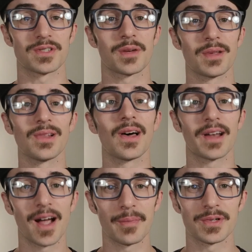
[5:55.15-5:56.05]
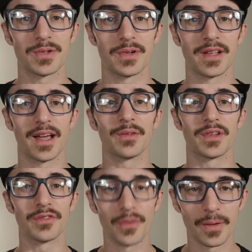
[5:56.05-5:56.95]
There's going to be a lot of opportunity out
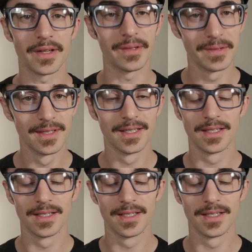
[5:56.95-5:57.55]
there for you.